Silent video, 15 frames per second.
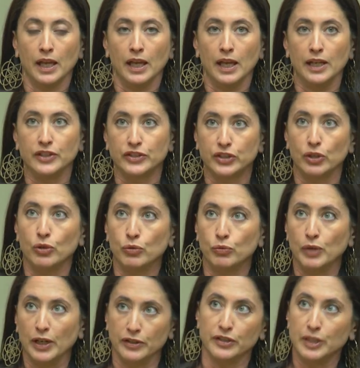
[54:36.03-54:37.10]
and so
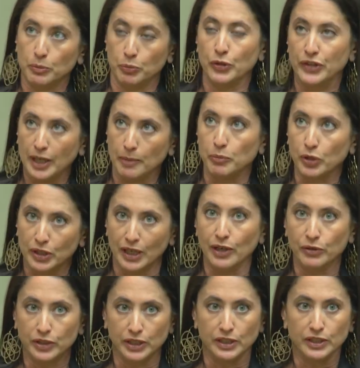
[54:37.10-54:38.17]
rather than put that book
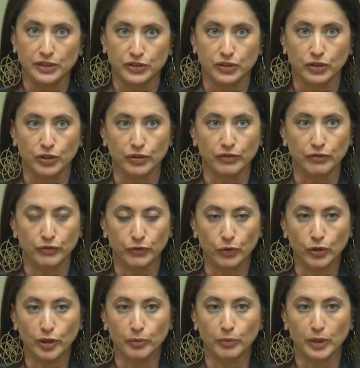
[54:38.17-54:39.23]
out in its current
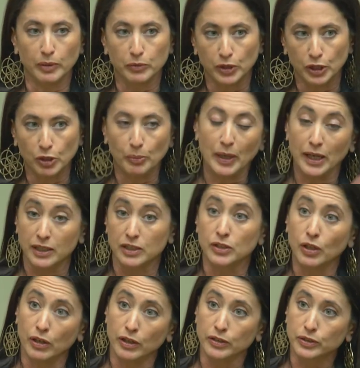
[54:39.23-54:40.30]
form, I'm going to go back and
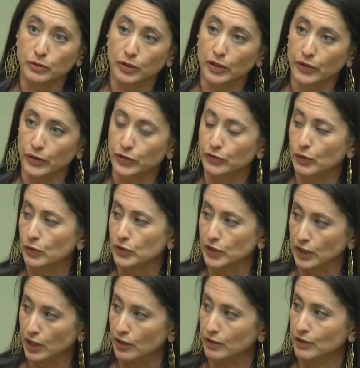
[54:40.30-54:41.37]
talk to all those folks
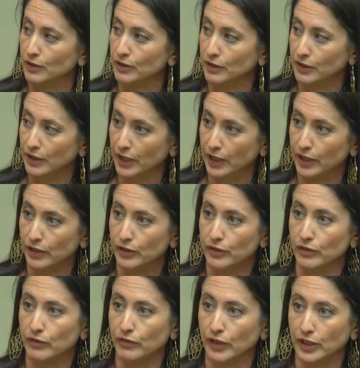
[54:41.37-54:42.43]
again
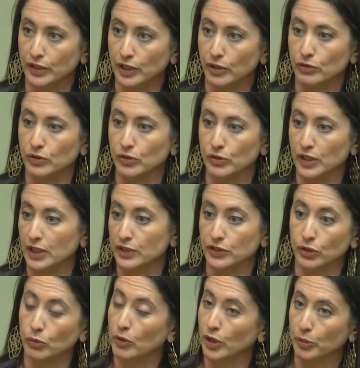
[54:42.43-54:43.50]
and find out do they
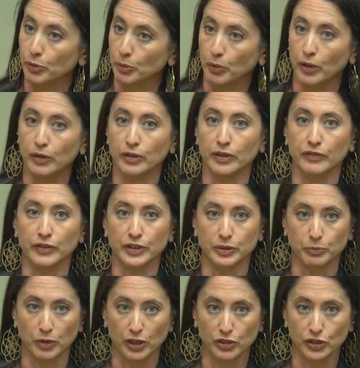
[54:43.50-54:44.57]
still want to be part of this
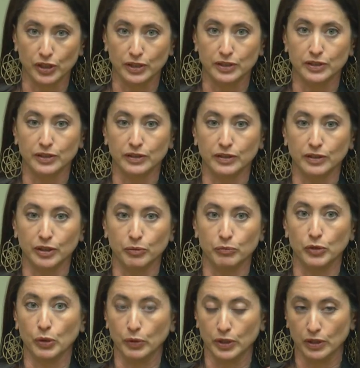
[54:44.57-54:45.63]
project um,
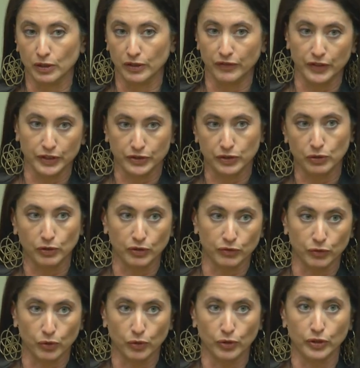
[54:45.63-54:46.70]
knowing all of this going
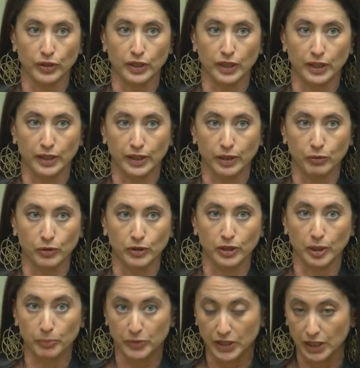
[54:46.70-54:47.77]
forward. And I will
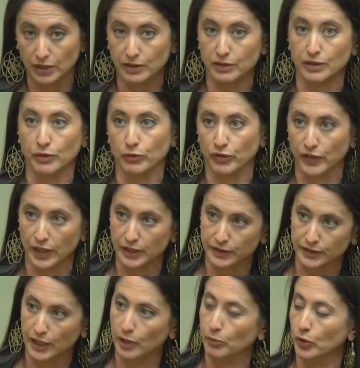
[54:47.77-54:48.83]
update and revise
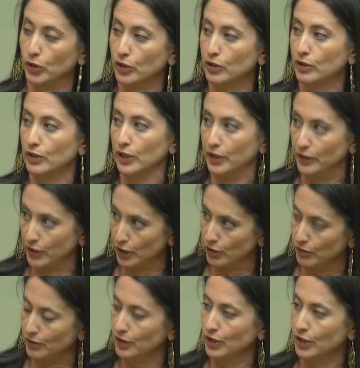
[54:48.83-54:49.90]
that book and then